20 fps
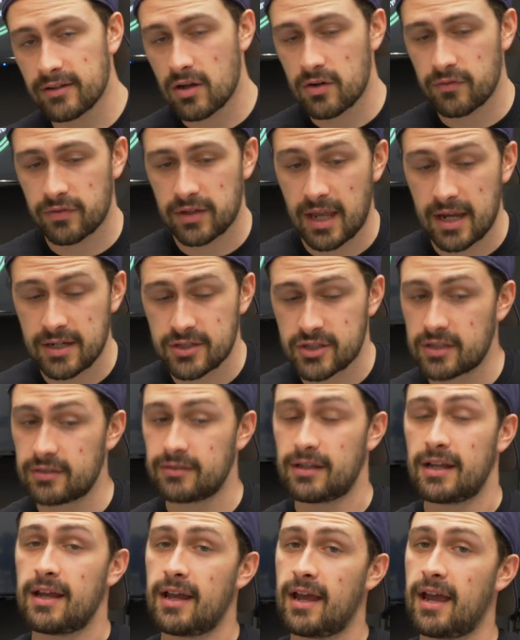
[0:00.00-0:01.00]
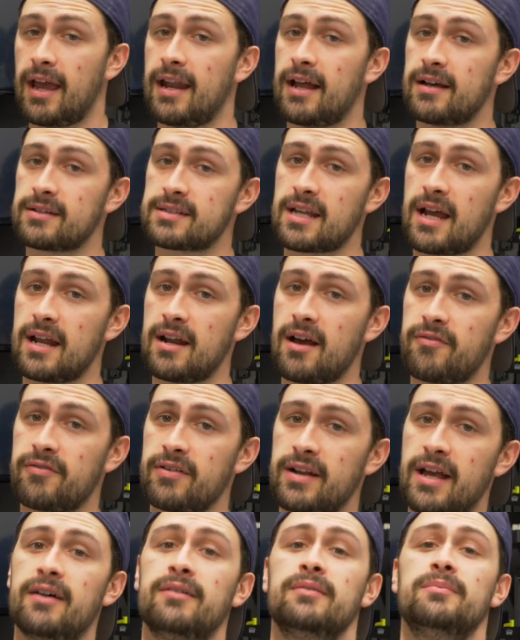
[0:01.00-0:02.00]
notification, and I'll sign off for
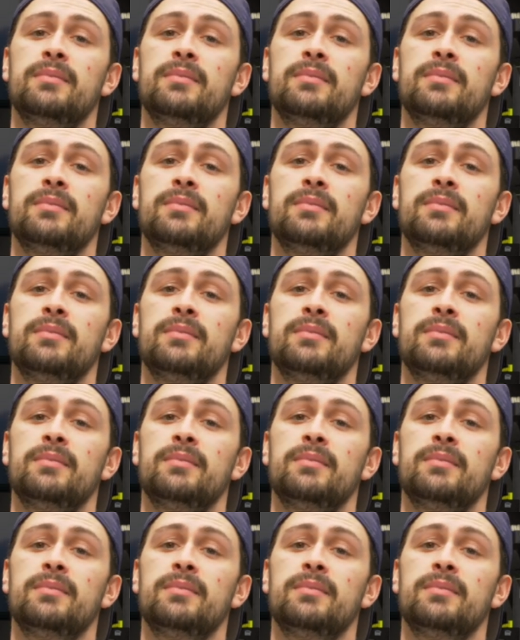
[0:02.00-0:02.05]
now.